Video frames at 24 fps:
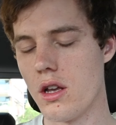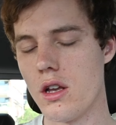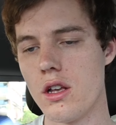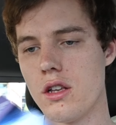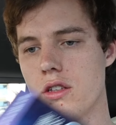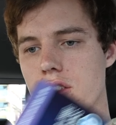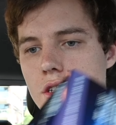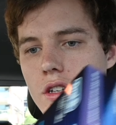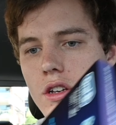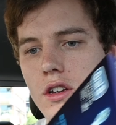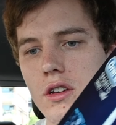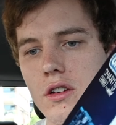
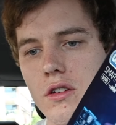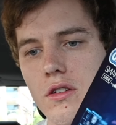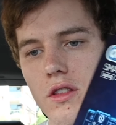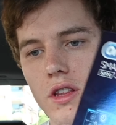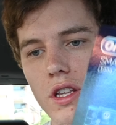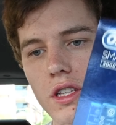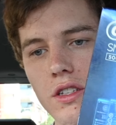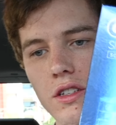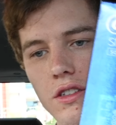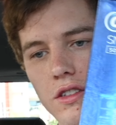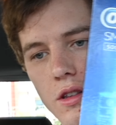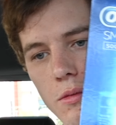So
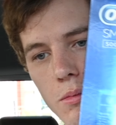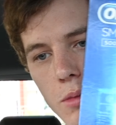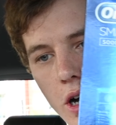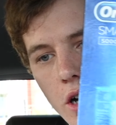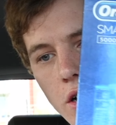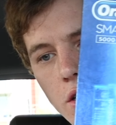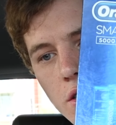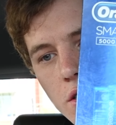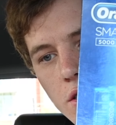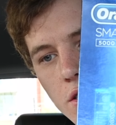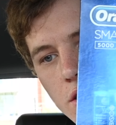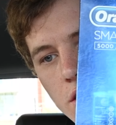this is the
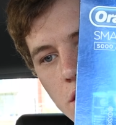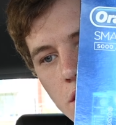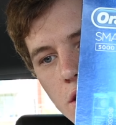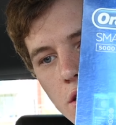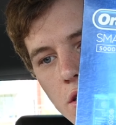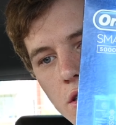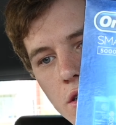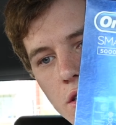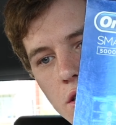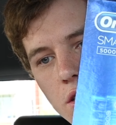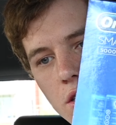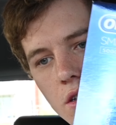box.
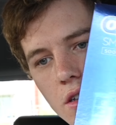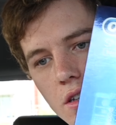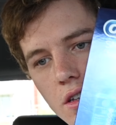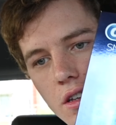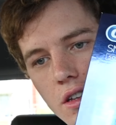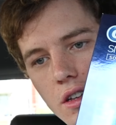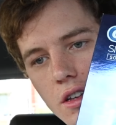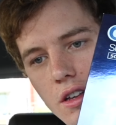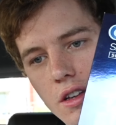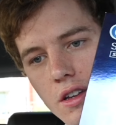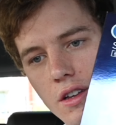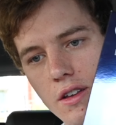
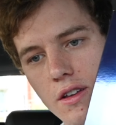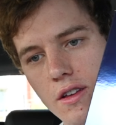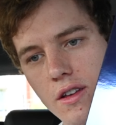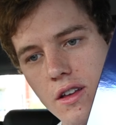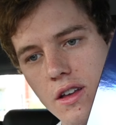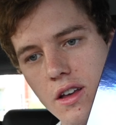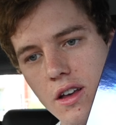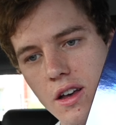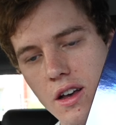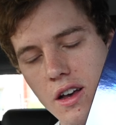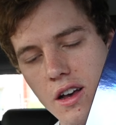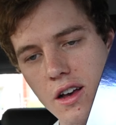
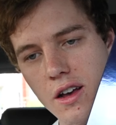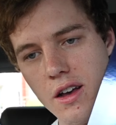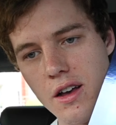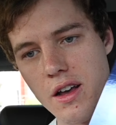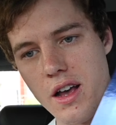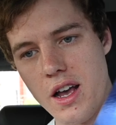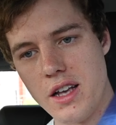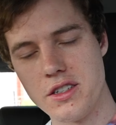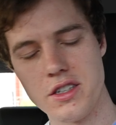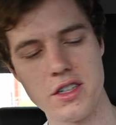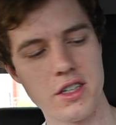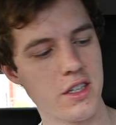
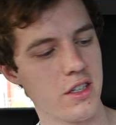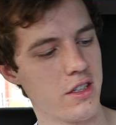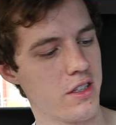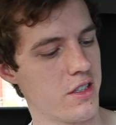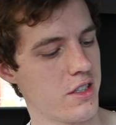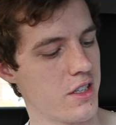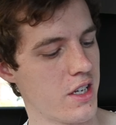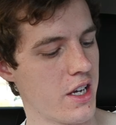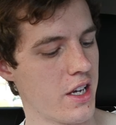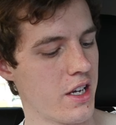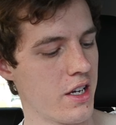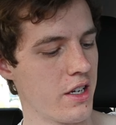As you can
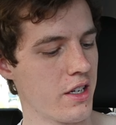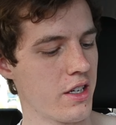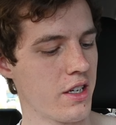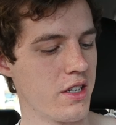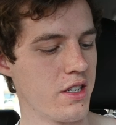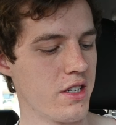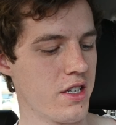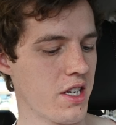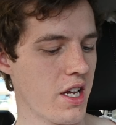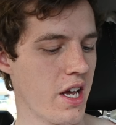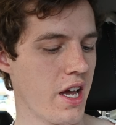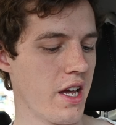see, it
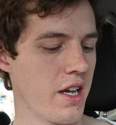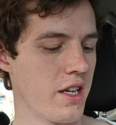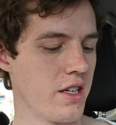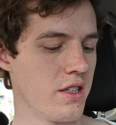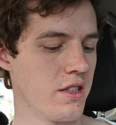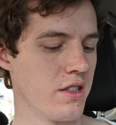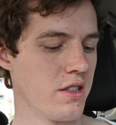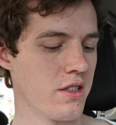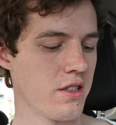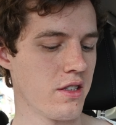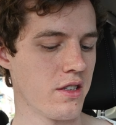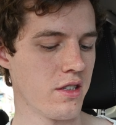
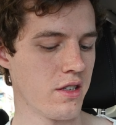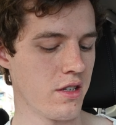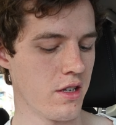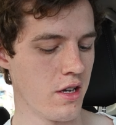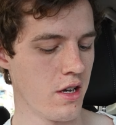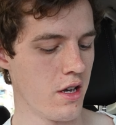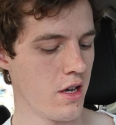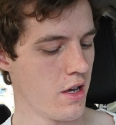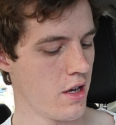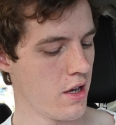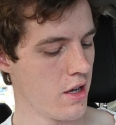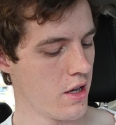contains
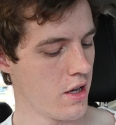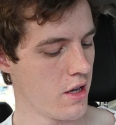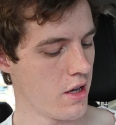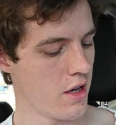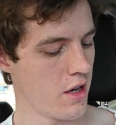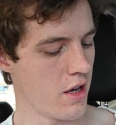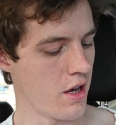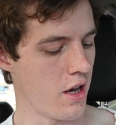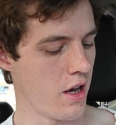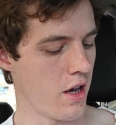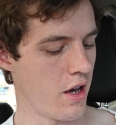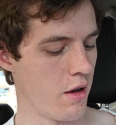
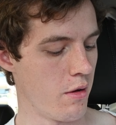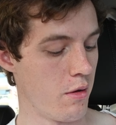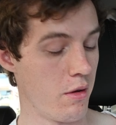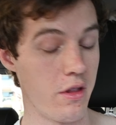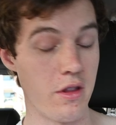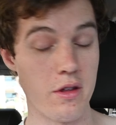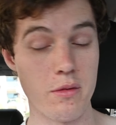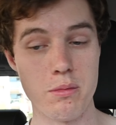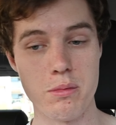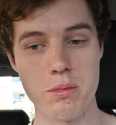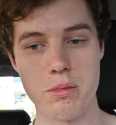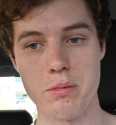
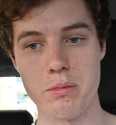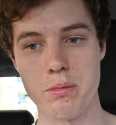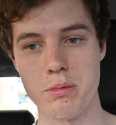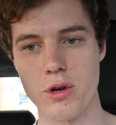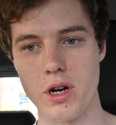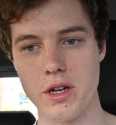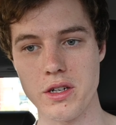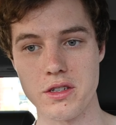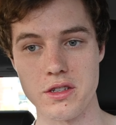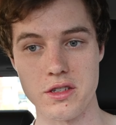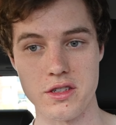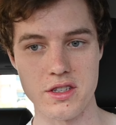the
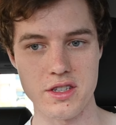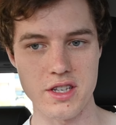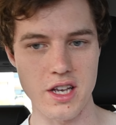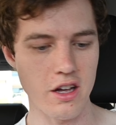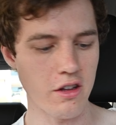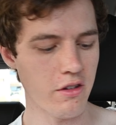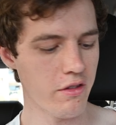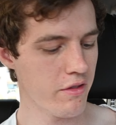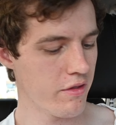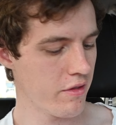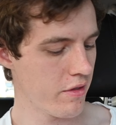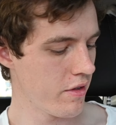brush
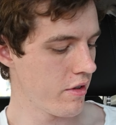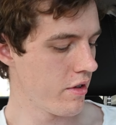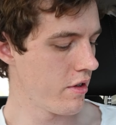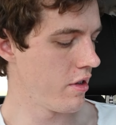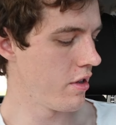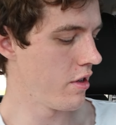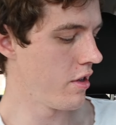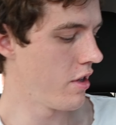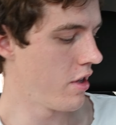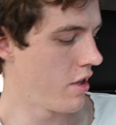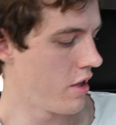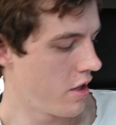itself,
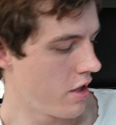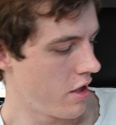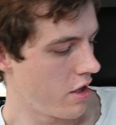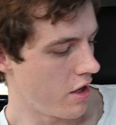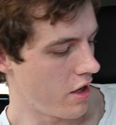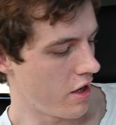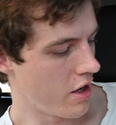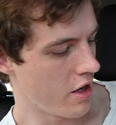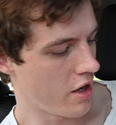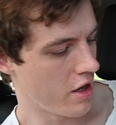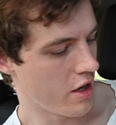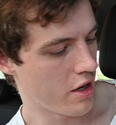
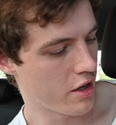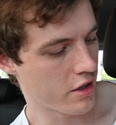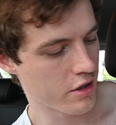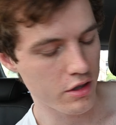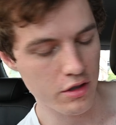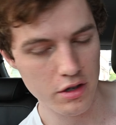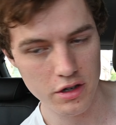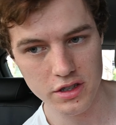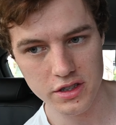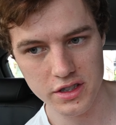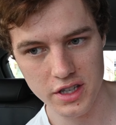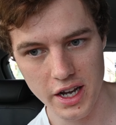
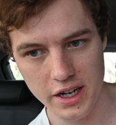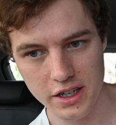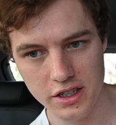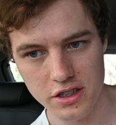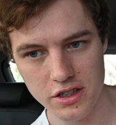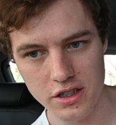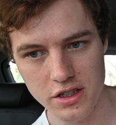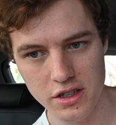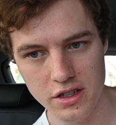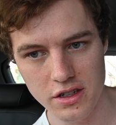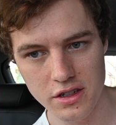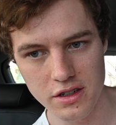
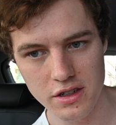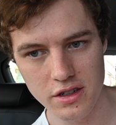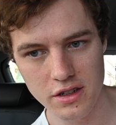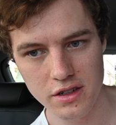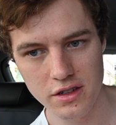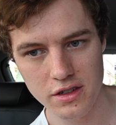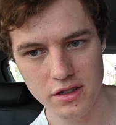cross-action